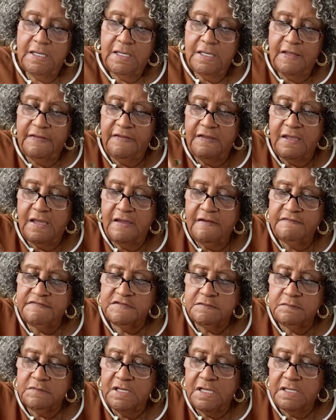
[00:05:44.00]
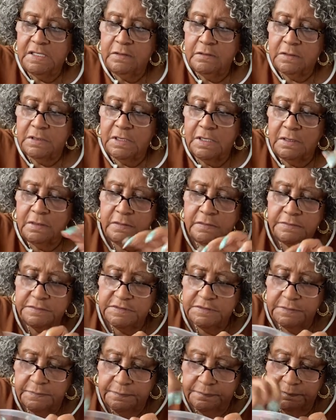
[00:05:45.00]
And they have some lighter colors.
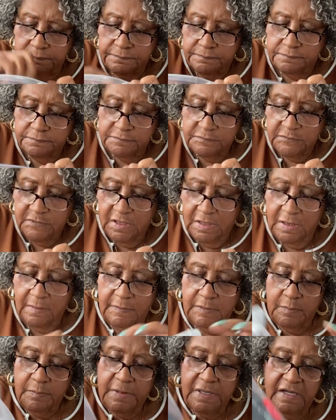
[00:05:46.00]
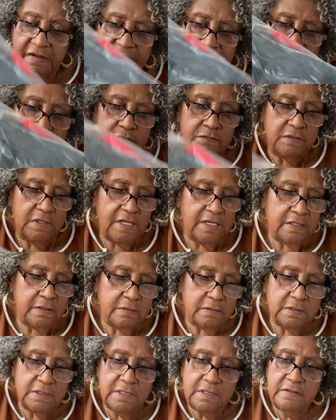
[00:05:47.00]
And I'm gonna buy a few lighter
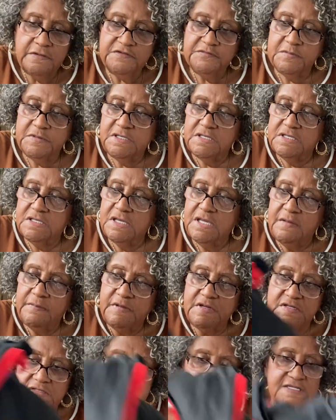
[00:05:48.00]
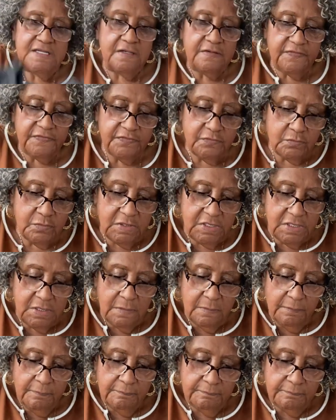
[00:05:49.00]
colors, but it came in a set of three.